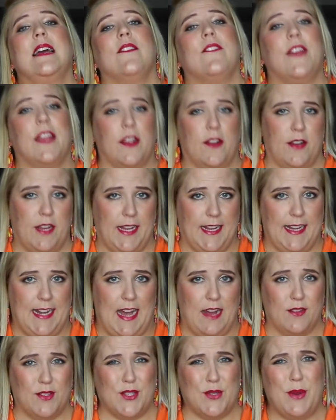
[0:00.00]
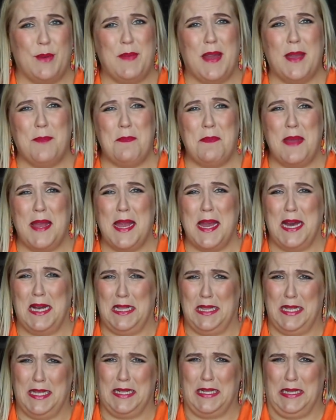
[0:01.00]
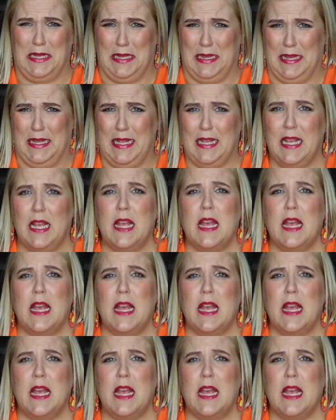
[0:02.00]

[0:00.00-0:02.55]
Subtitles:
figuring it out. So it might be a little